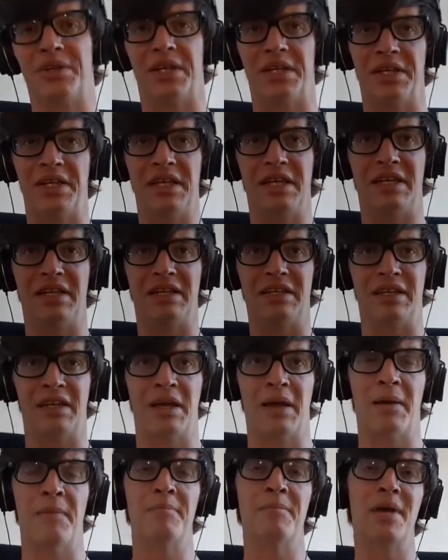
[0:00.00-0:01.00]
that need
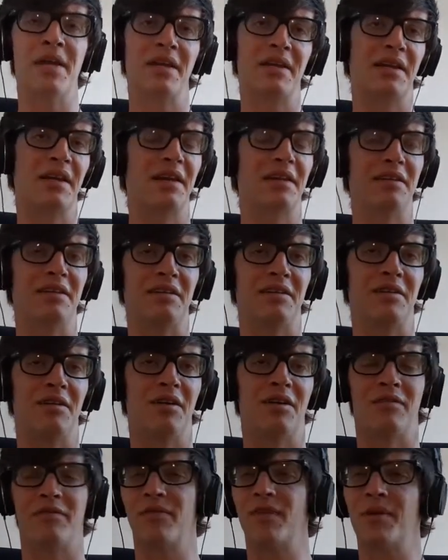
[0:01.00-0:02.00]
medicated
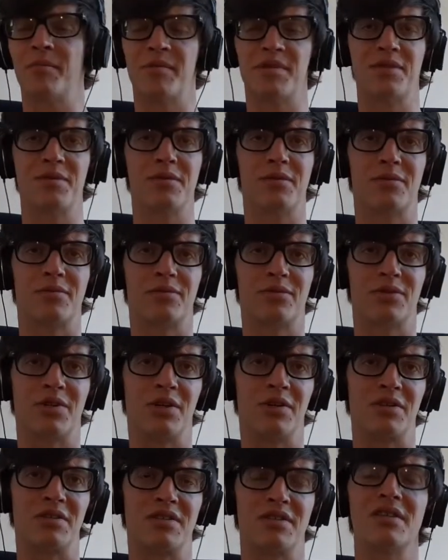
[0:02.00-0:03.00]
on pharmaceutical
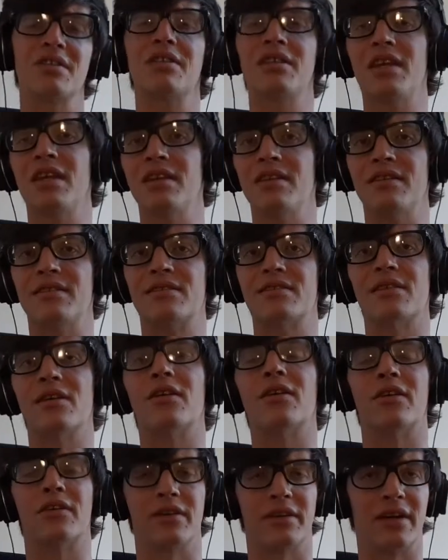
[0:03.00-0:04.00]
drugs. These
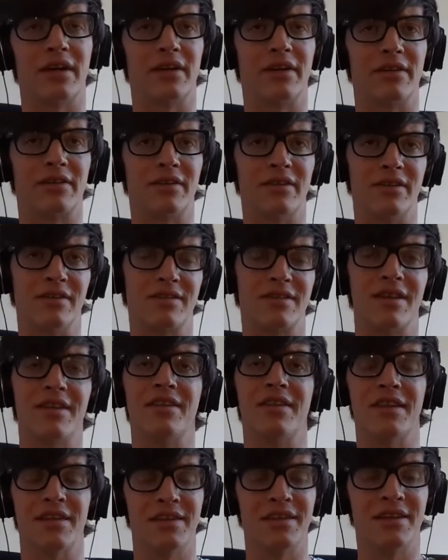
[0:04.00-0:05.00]
are the characters that